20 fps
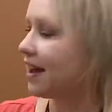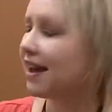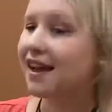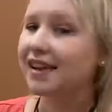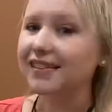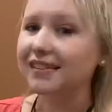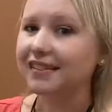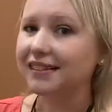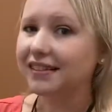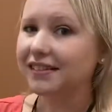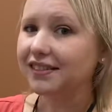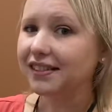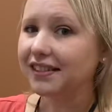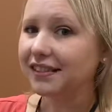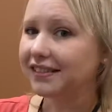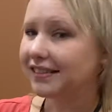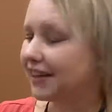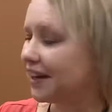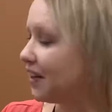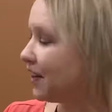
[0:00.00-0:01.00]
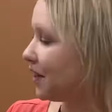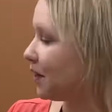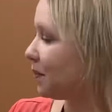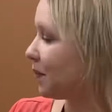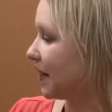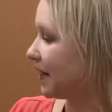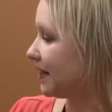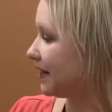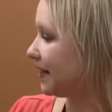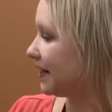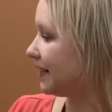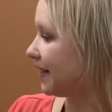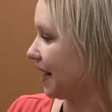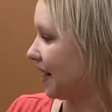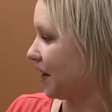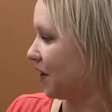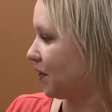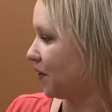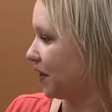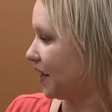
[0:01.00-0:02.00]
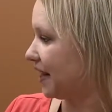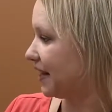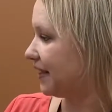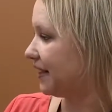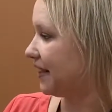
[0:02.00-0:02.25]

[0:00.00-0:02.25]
Silly Sally went to town,